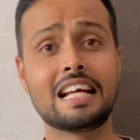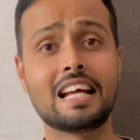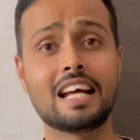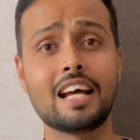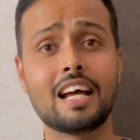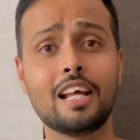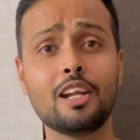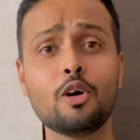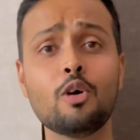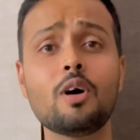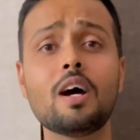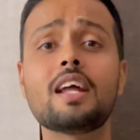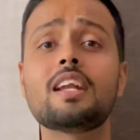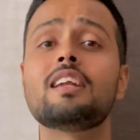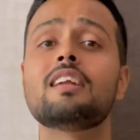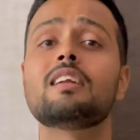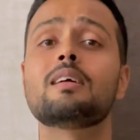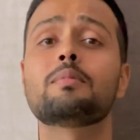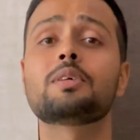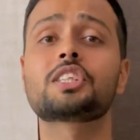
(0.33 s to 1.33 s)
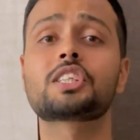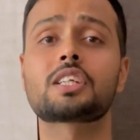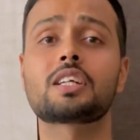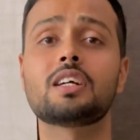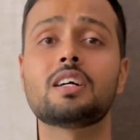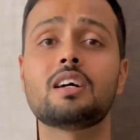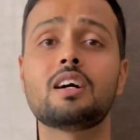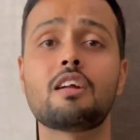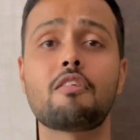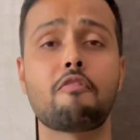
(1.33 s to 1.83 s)
Hello and
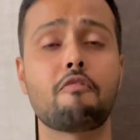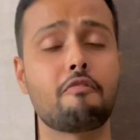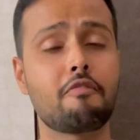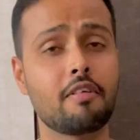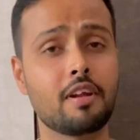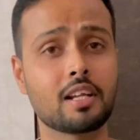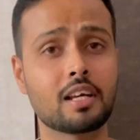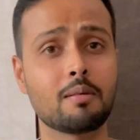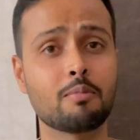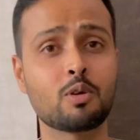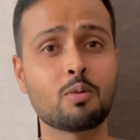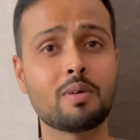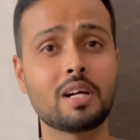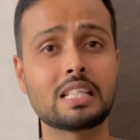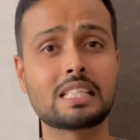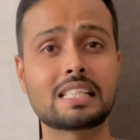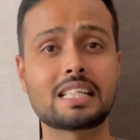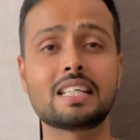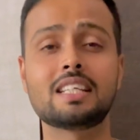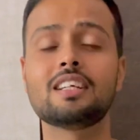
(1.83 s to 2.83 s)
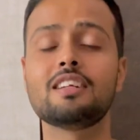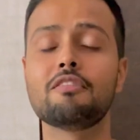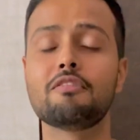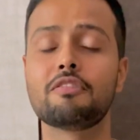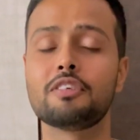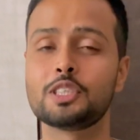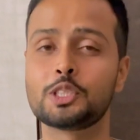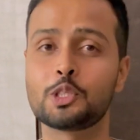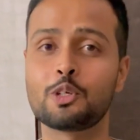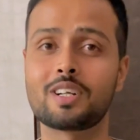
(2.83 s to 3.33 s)
Namaskar, welcome to my channel
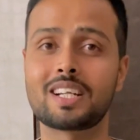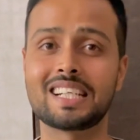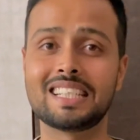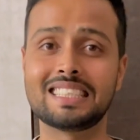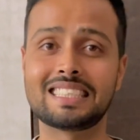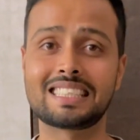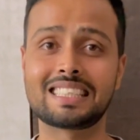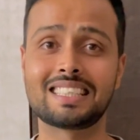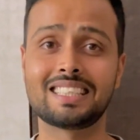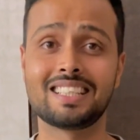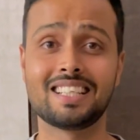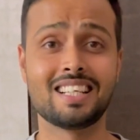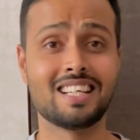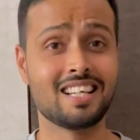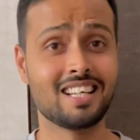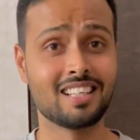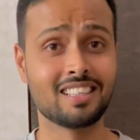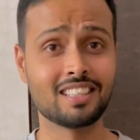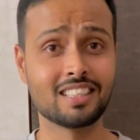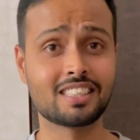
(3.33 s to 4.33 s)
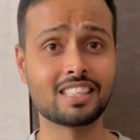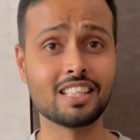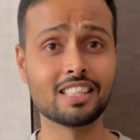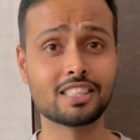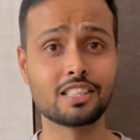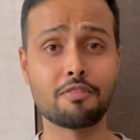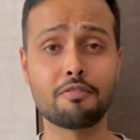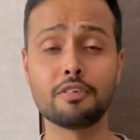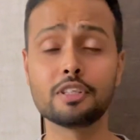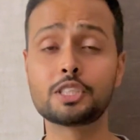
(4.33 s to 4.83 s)
Physiotrends. This is
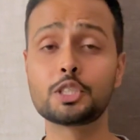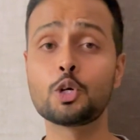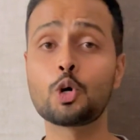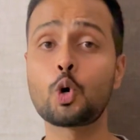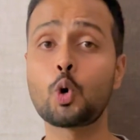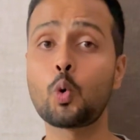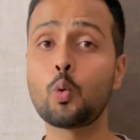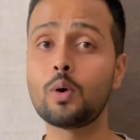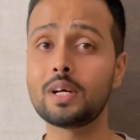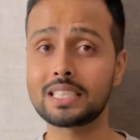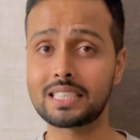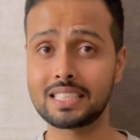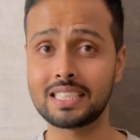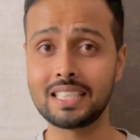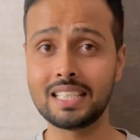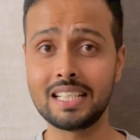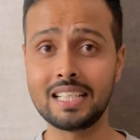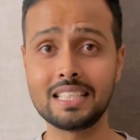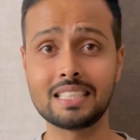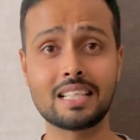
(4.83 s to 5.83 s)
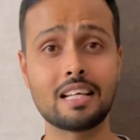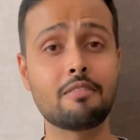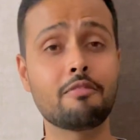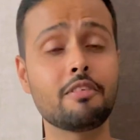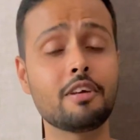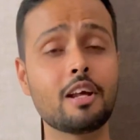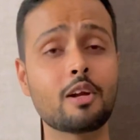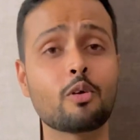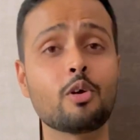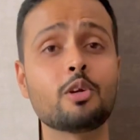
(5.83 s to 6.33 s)
the Physio Quest series and
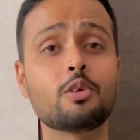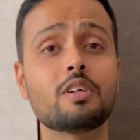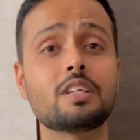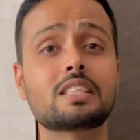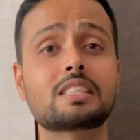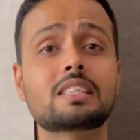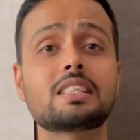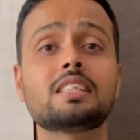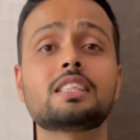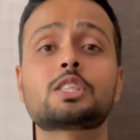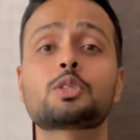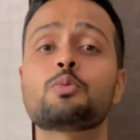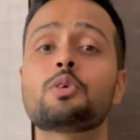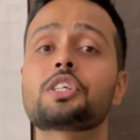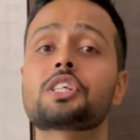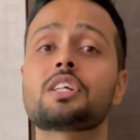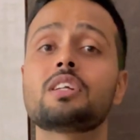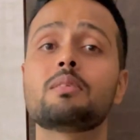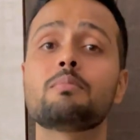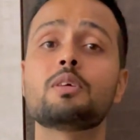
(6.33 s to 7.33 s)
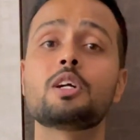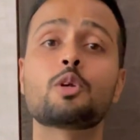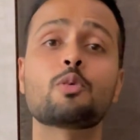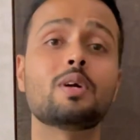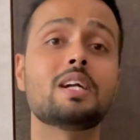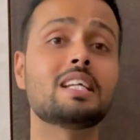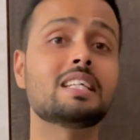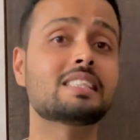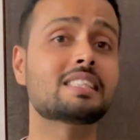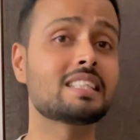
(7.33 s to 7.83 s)
we are going to discuss question number
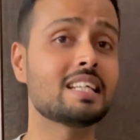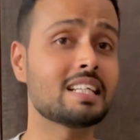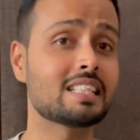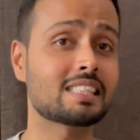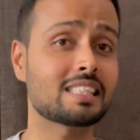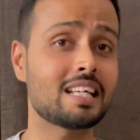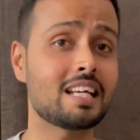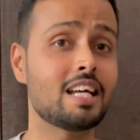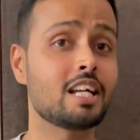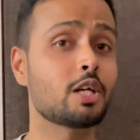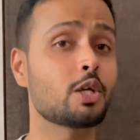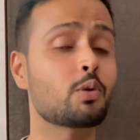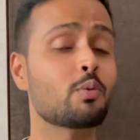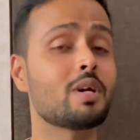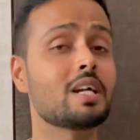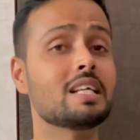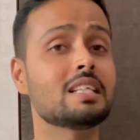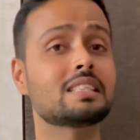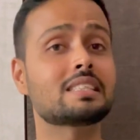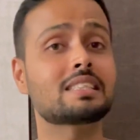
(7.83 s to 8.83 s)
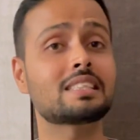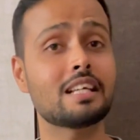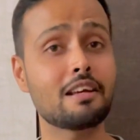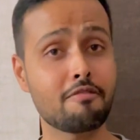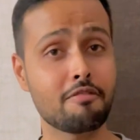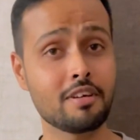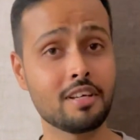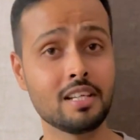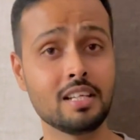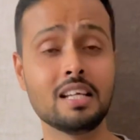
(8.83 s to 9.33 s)
26 and
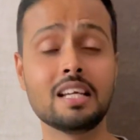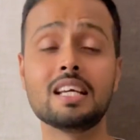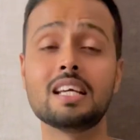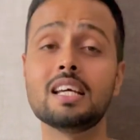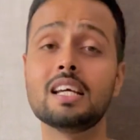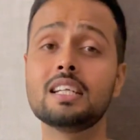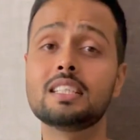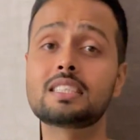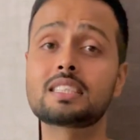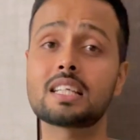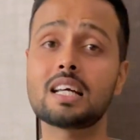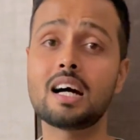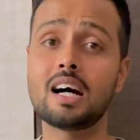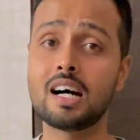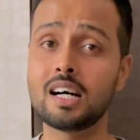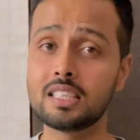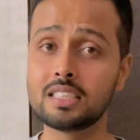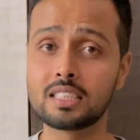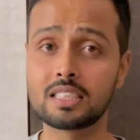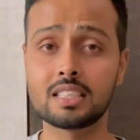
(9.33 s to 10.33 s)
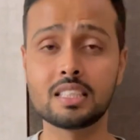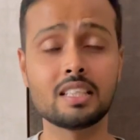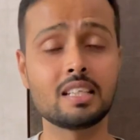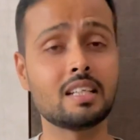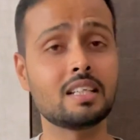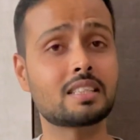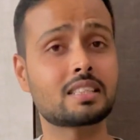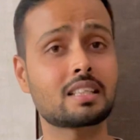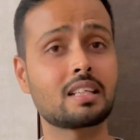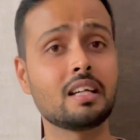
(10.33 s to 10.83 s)
27, its answer,
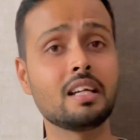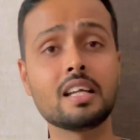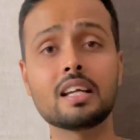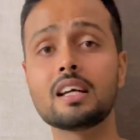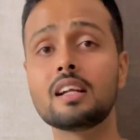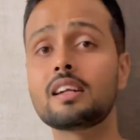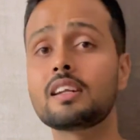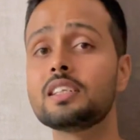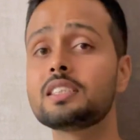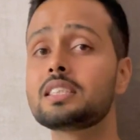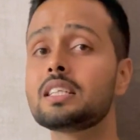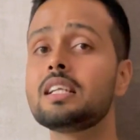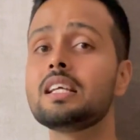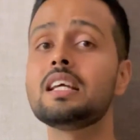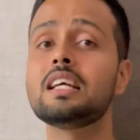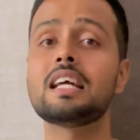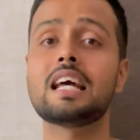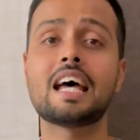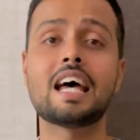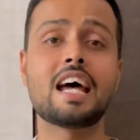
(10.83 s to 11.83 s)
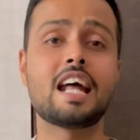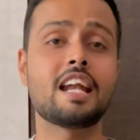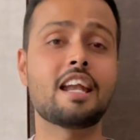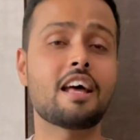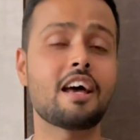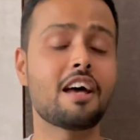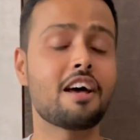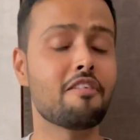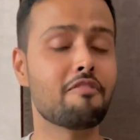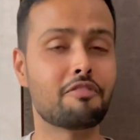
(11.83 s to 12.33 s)
its clinical reasoning and
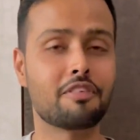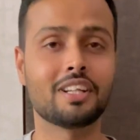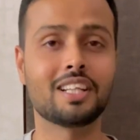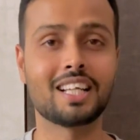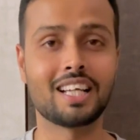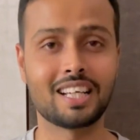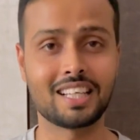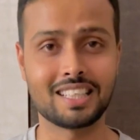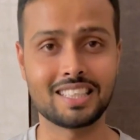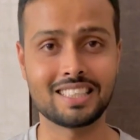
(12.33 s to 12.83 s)
everything.